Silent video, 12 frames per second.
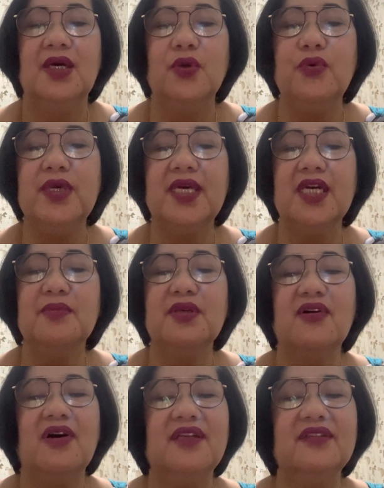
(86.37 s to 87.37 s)
we can be
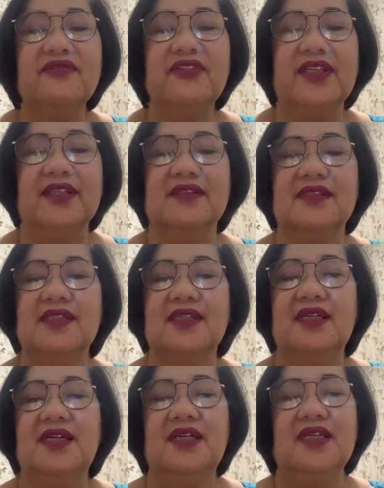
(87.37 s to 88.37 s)
confident
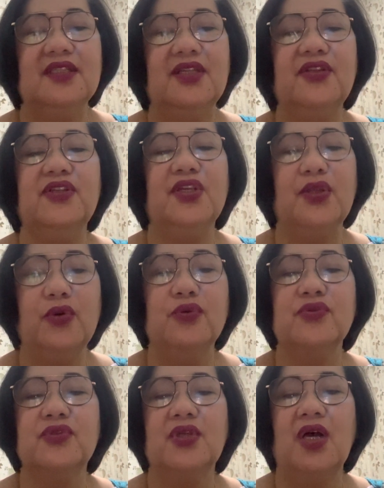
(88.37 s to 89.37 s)
that He
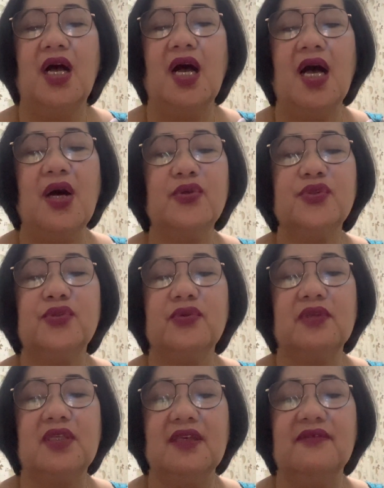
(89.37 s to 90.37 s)
knows how to
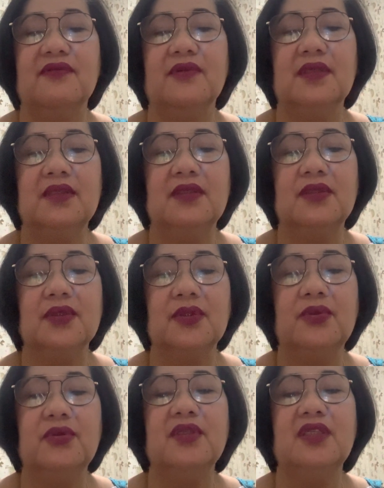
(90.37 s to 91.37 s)
give
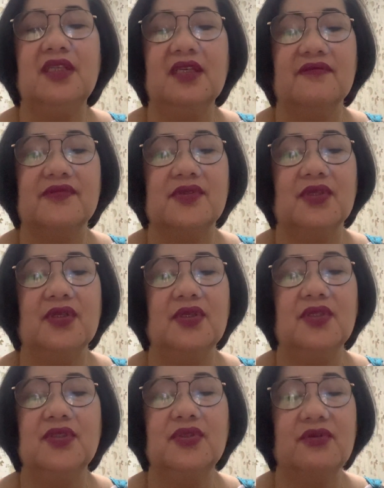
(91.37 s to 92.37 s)
good gifts
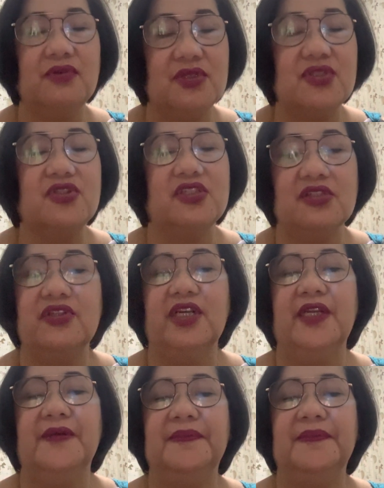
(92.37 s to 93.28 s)
to His children.